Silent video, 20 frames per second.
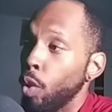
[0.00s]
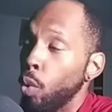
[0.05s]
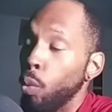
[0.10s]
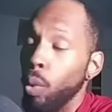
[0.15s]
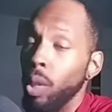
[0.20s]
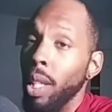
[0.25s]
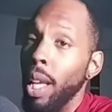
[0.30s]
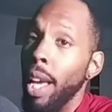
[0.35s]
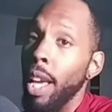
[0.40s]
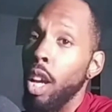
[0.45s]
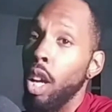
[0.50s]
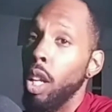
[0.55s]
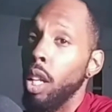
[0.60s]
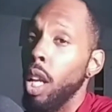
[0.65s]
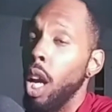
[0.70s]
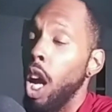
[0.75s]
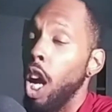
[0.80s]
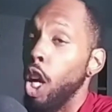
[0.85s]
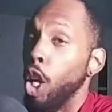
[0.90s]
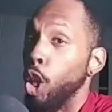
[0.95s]
rely
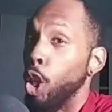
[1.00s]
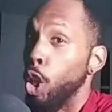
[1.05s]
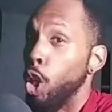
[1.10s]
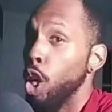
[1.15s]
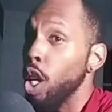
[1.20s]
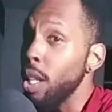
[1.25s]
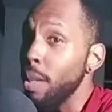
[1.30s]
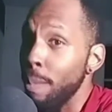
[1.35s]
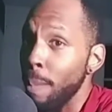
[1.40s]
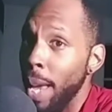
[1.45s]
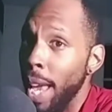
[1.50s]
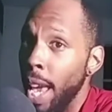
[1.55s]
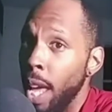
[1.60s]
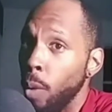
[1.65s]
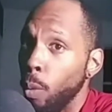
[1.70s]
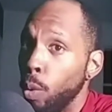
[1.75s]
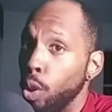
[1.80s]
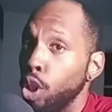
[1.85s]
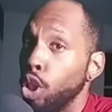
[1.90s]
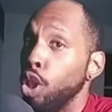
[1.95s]
on a good
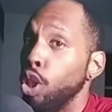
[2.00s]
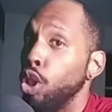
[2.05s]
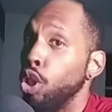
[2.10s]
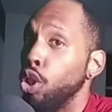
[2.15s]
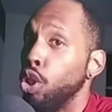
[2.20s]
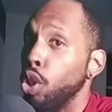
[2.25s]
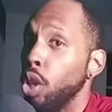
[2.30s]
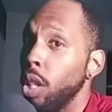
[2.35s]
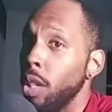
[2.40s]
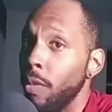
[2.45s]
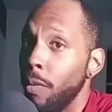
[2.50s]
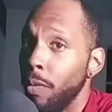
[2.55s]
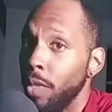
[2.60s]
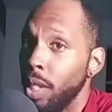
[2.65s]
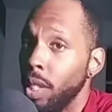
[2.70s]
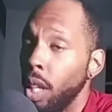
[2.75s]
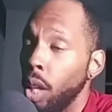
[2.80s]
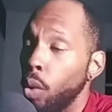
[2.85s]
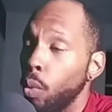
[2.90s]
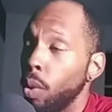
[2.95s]
man, which she should have
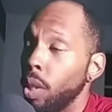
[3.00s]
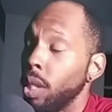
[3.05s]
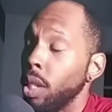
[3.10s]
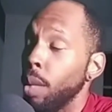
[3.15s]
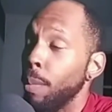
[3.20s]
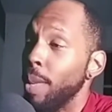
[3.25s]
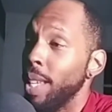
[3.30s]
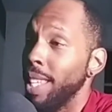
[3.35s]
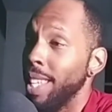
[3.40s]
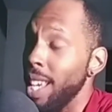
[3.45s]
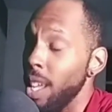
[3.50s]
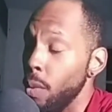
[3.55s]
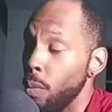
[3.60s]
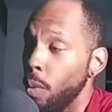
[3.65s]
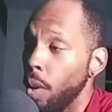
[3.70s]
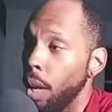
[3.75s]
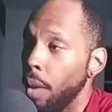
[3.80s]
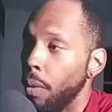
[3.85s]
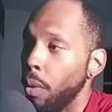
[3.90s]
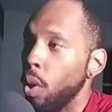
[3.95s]
stuck with to begin
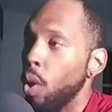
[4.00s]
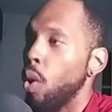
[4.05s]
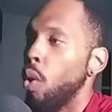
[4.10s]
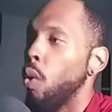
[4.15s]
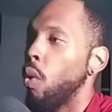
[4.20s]
with,